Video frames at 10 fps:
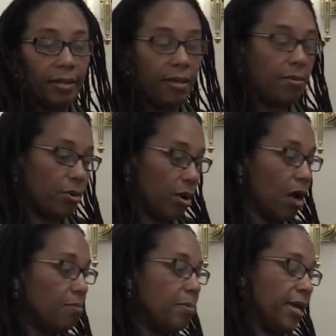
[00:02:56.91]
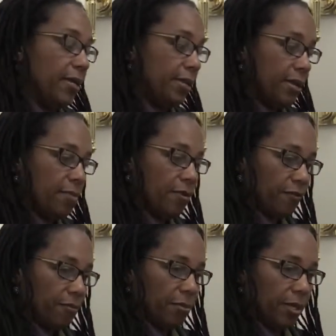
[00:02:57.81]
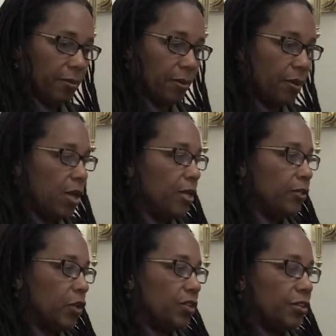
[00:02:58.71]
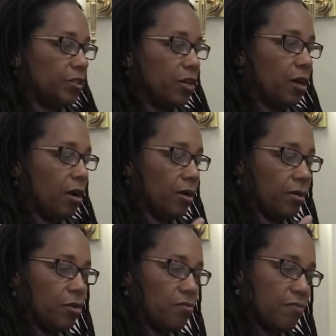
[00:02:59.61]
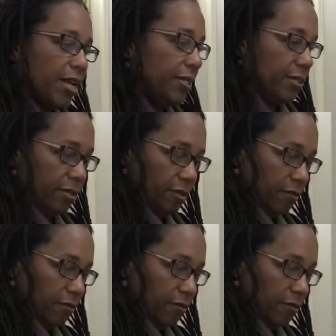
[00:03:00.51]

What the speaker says: labor, unpaid labor from people. So there's a great deal of